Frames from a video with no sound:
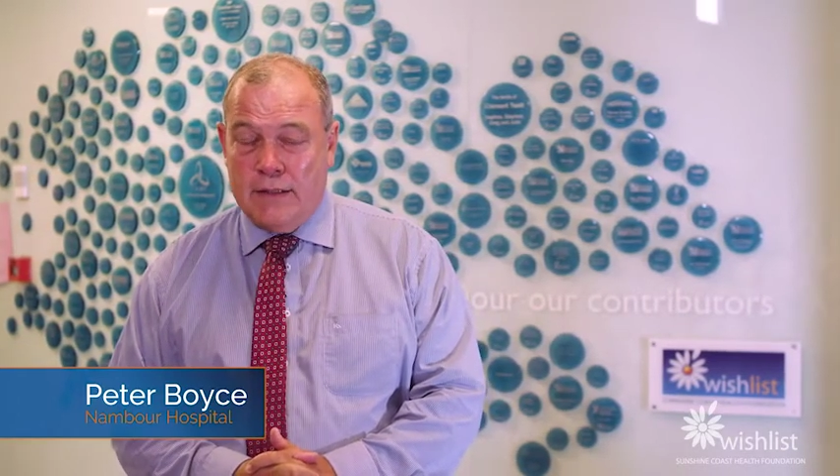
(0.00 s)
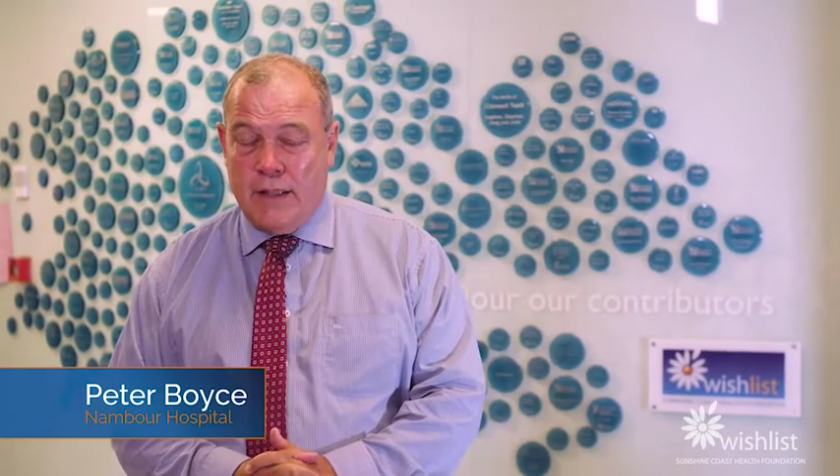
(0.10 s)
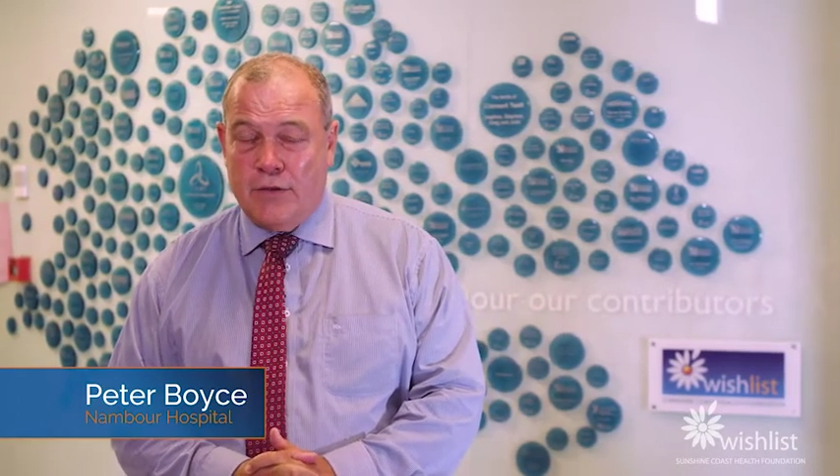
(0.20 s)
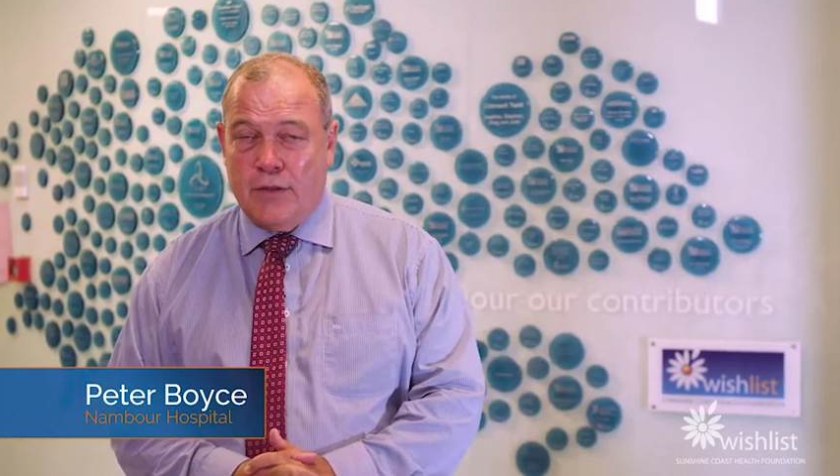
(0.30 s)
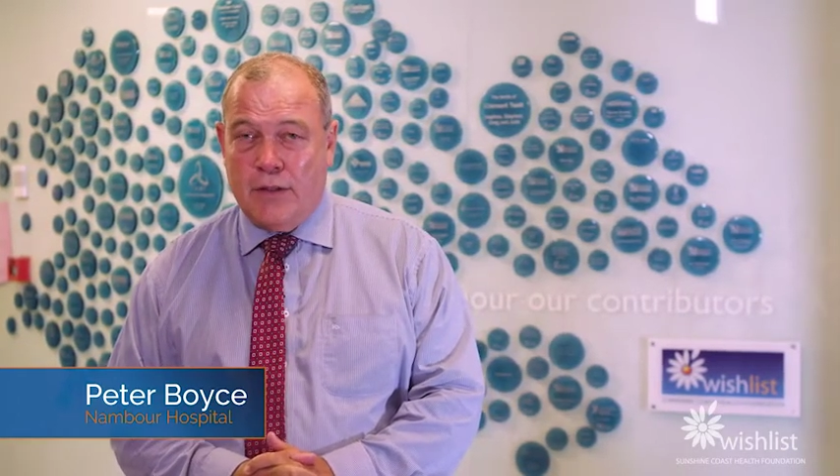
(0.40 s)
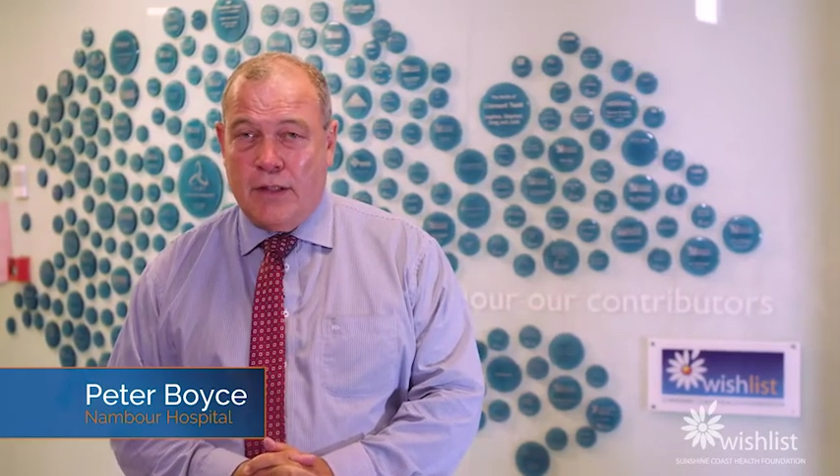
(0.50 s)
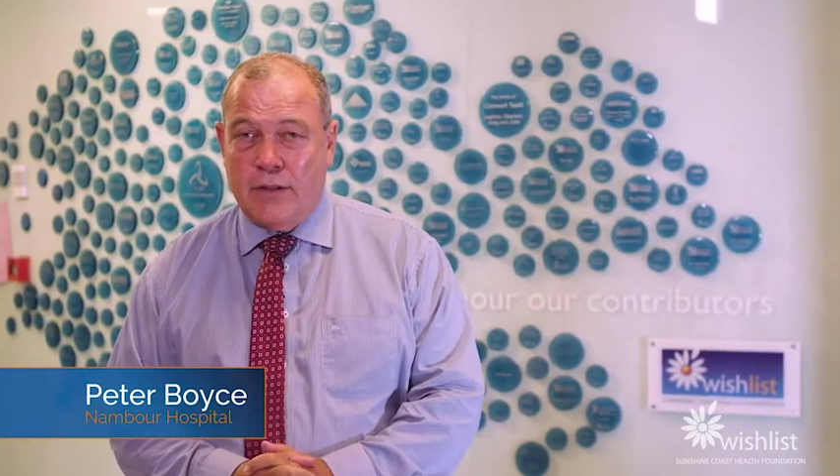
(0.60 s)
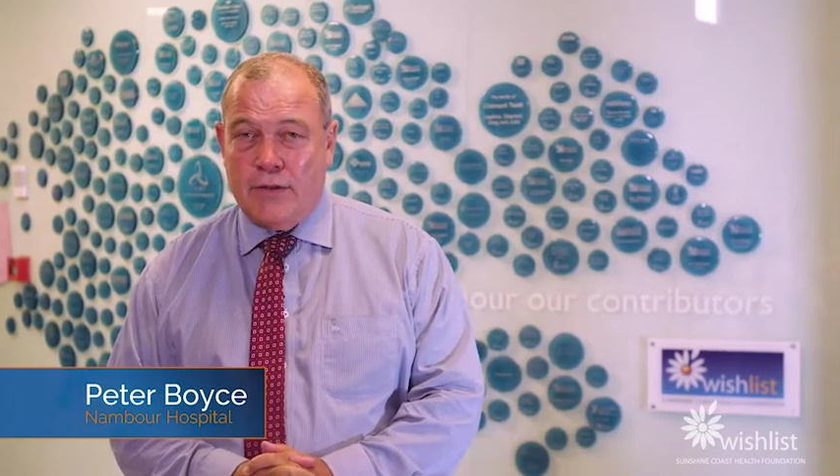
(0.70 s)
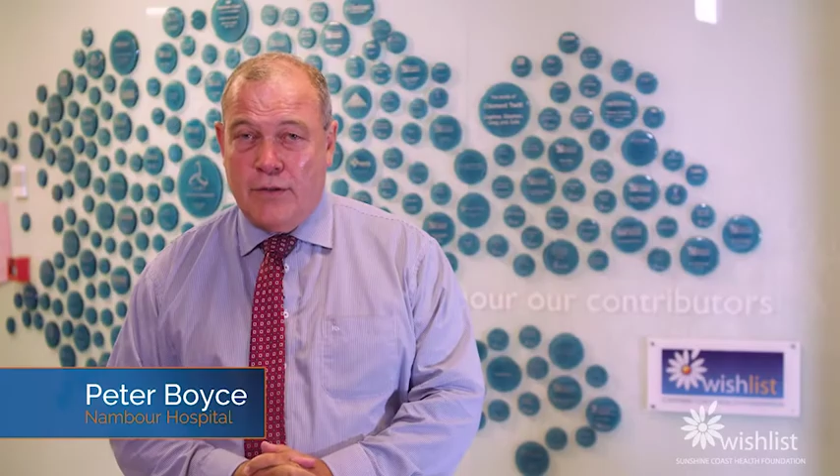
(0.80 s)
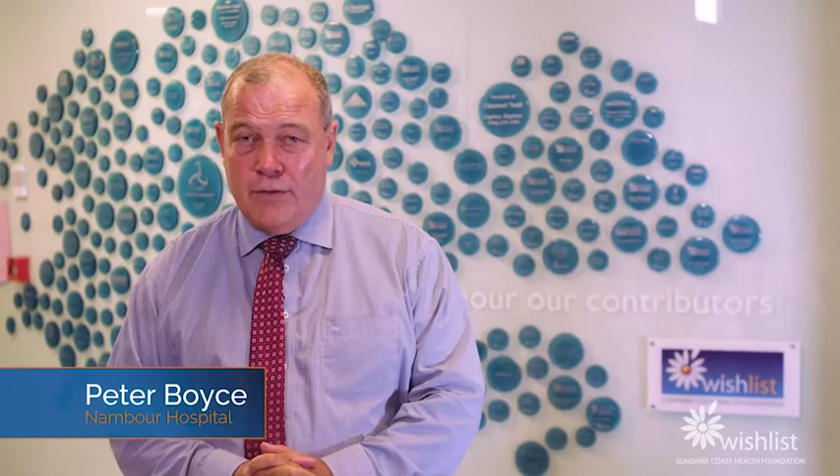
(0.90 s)
Sunshine
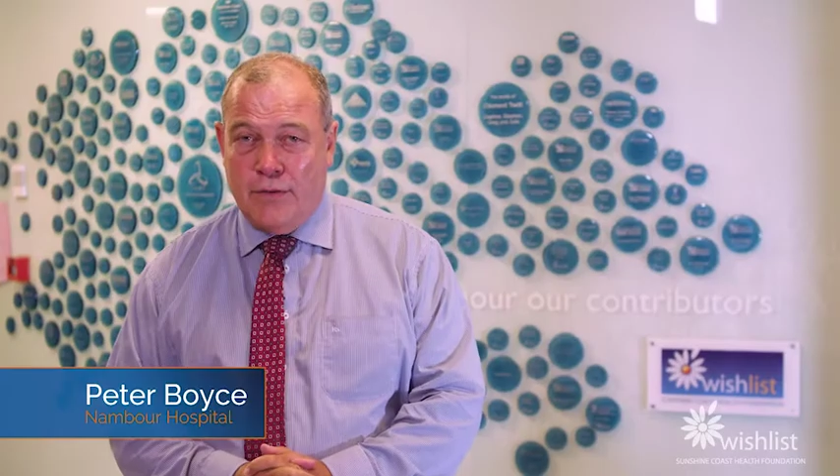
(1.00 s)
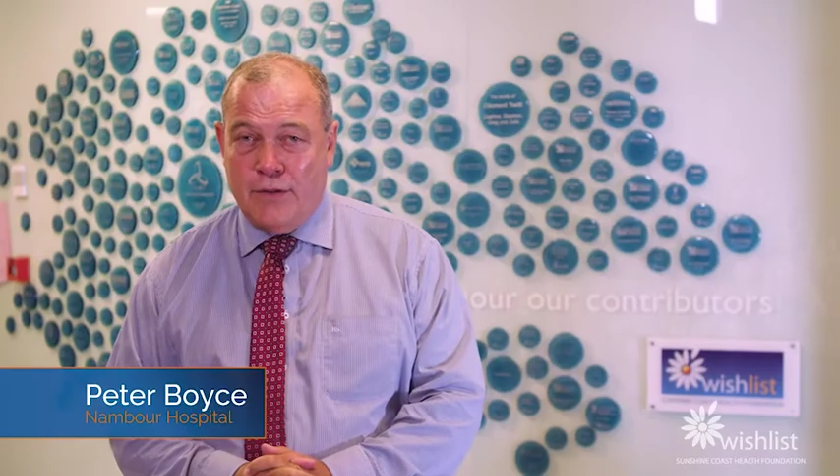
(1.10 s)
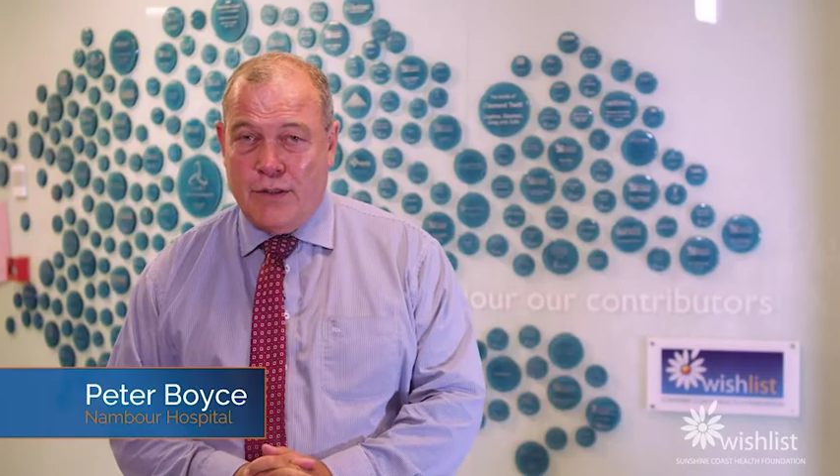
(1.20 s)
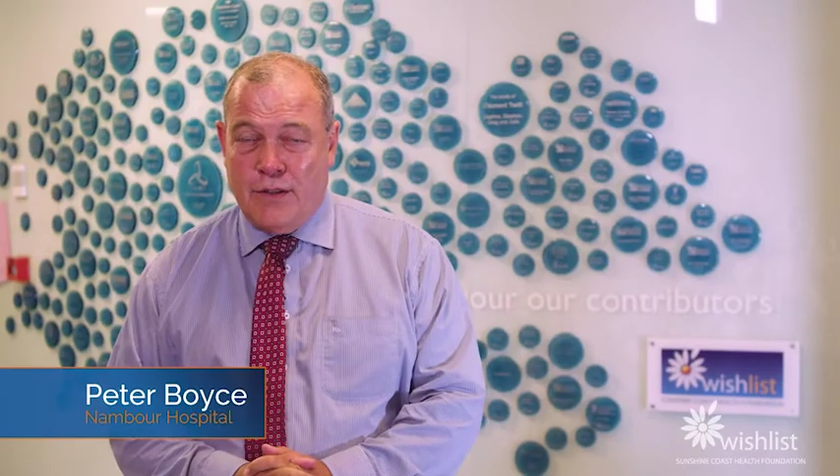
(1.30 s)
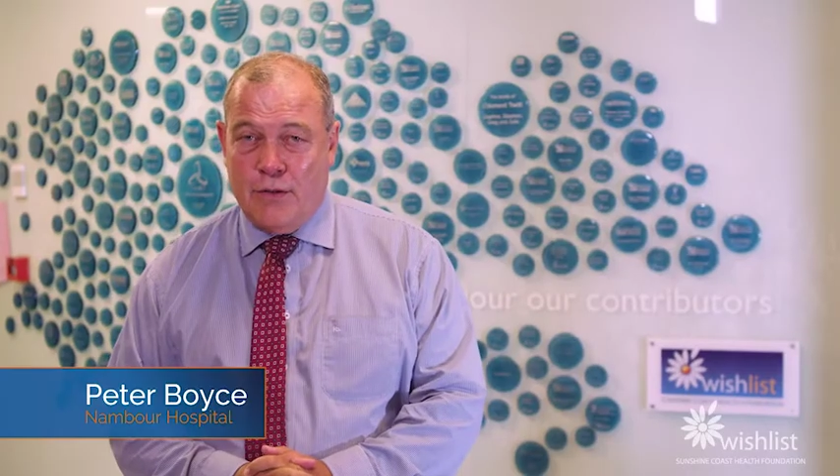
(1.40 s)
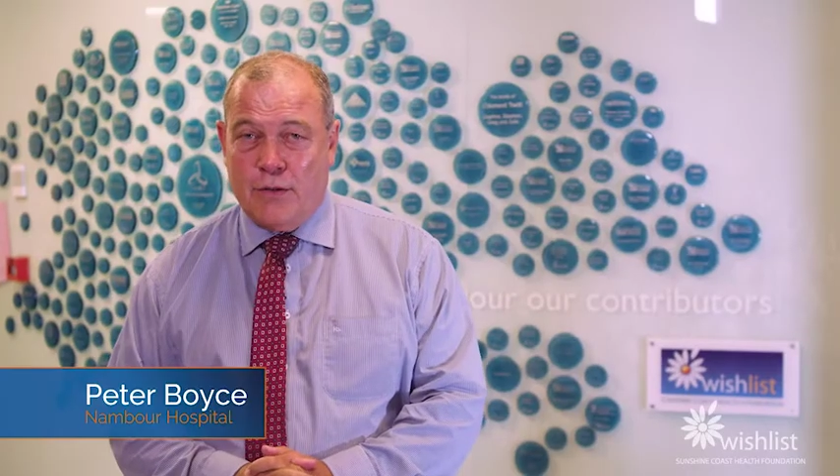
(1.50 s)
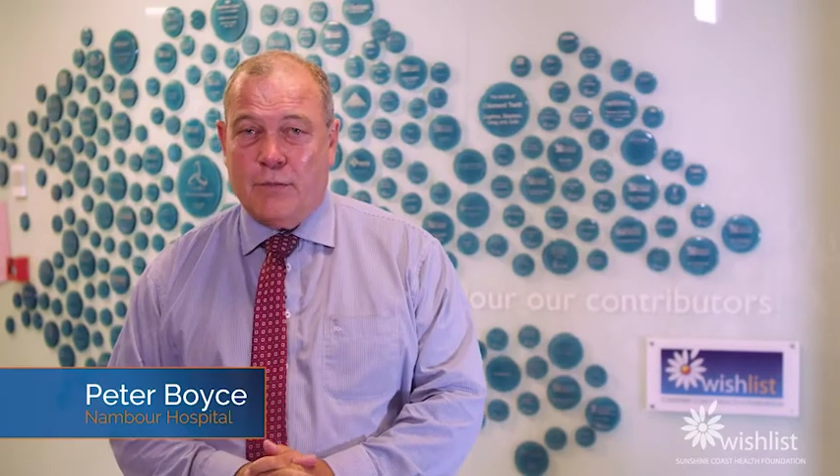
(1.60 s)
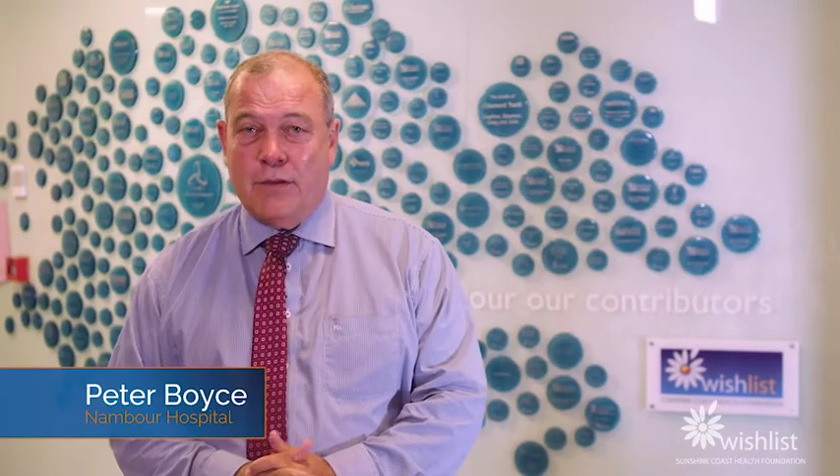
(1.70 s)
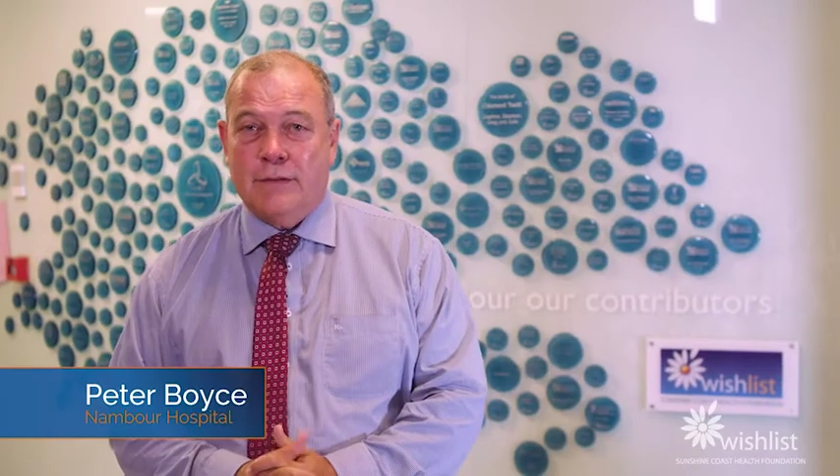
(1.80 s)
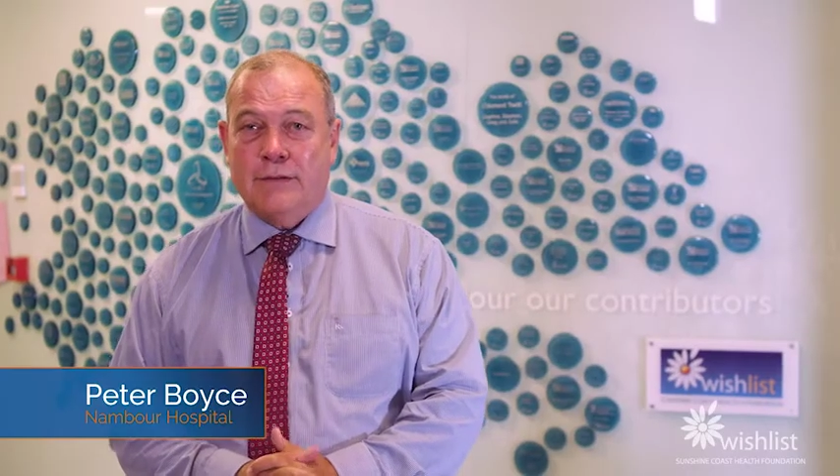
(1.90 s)
Coast University Hospital.